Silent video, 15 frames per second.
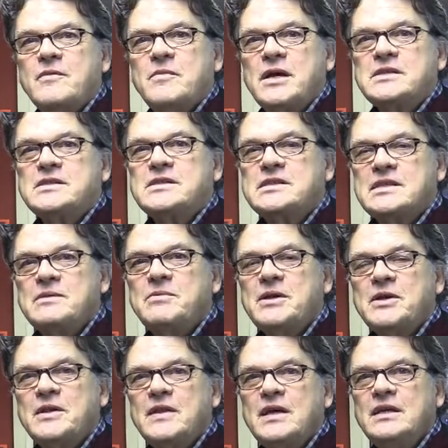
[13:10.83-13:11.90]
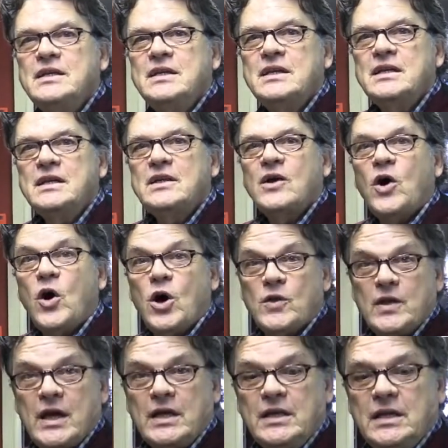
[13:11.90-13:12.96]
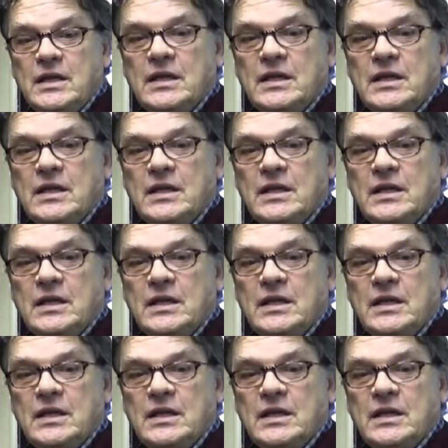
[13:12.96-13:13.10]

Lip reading: you imagine sleeping on that all night?